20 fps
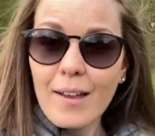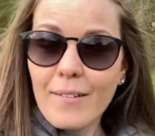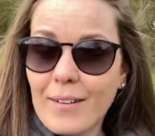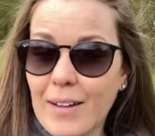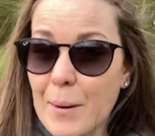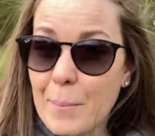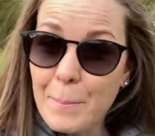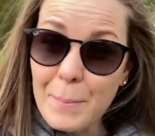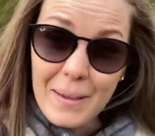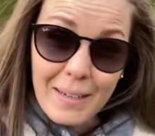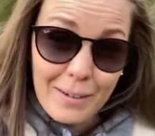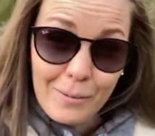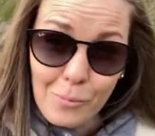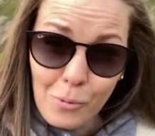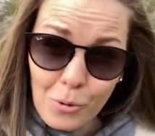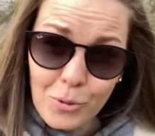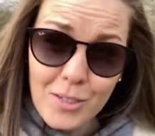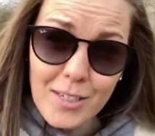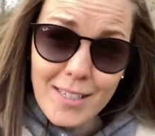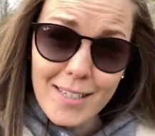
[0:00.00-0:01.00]
had a bigger
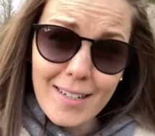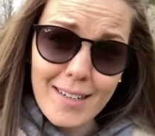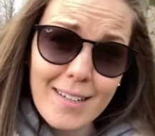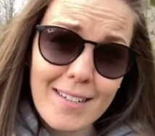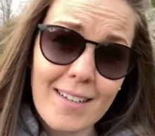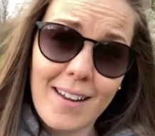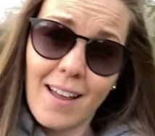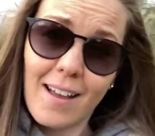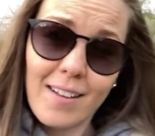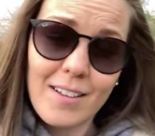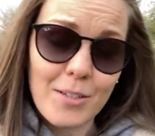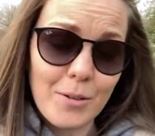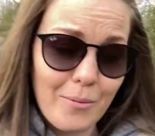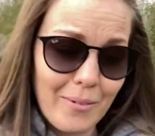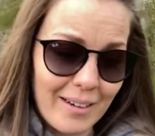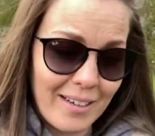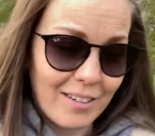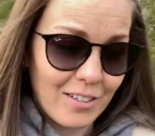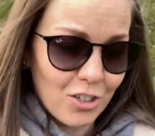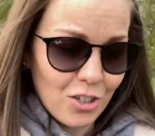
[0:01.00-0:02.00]
water cylinder, so
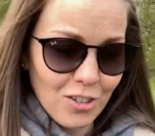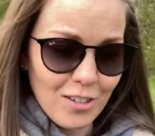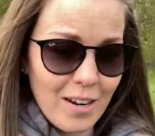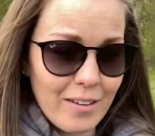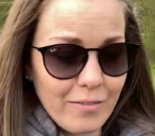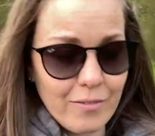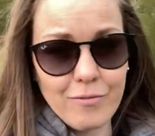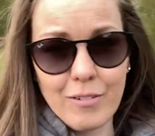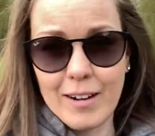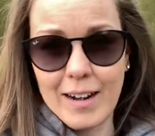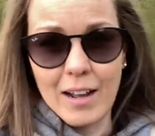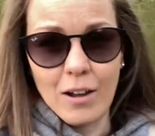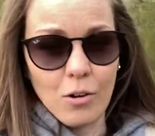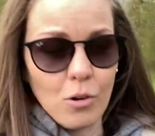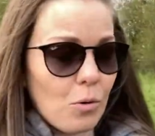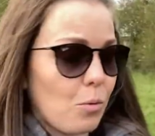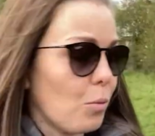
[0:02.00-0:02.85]
we should never run out of hot